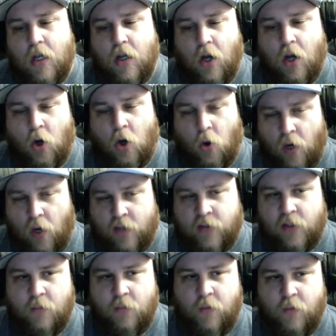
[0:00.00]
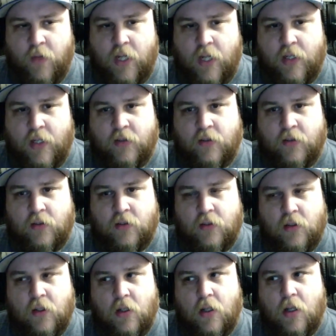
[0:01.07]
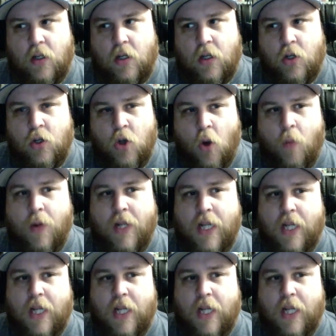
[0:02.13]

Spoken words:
a crux of the movie is nobody